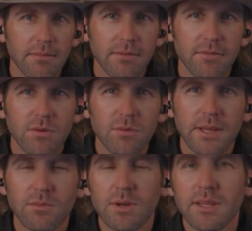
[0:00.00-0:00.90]
before we
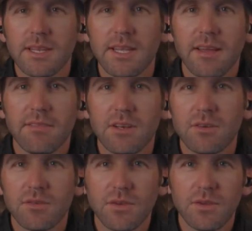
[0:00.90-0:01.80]
really dive into
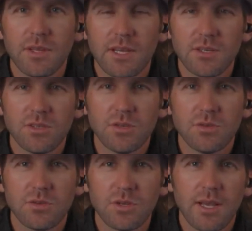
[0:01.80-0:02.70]
a few of the
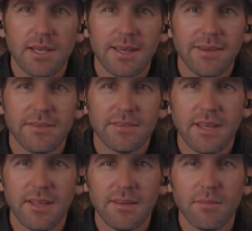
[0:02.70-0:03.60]
issues,
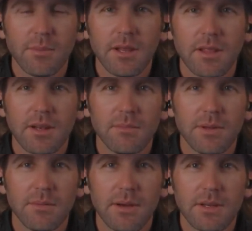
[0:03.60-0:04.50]
tell everybody a little
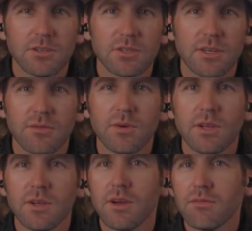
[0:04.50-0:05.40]
bit about yourself, where
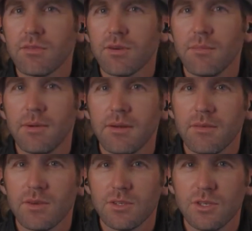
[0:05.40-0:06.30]
you come from,
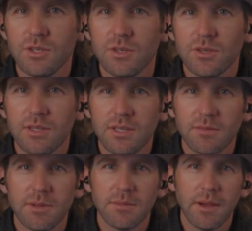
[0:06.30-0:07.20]
what you do, a
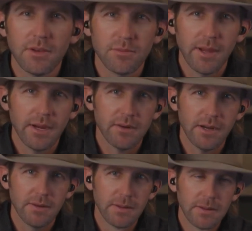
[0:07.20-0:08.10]
little bit about your background.